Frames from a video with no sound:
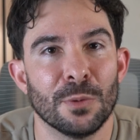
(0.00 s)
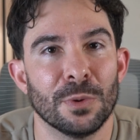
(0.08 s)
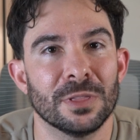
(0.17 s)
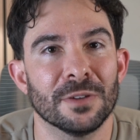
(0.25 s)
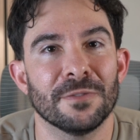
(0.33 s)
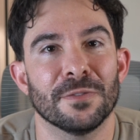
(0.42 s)

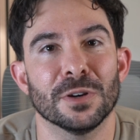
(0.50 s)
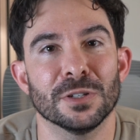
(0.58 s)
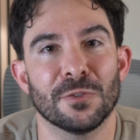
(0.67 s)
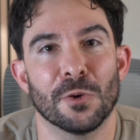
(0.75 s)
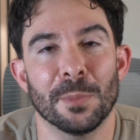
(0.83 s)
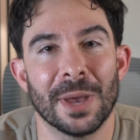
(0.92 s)
with the
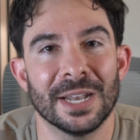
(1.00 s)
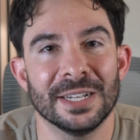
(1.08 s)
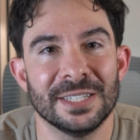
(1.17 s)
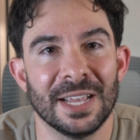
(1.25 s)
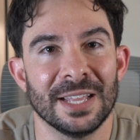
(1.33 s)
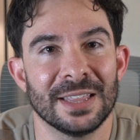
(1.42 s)
first
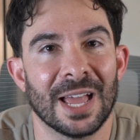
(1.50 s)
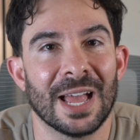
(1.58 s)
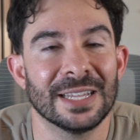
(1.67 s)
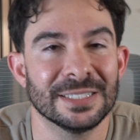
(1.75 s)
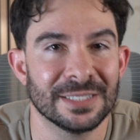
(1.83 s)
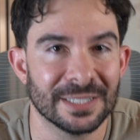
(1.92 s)
formatted date that
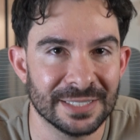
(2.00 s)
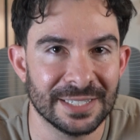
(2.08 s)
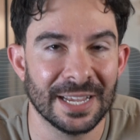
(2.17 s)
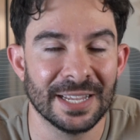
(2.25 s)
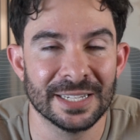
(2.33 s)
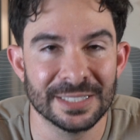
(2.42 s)
has the
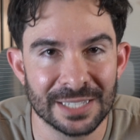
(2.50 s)
date and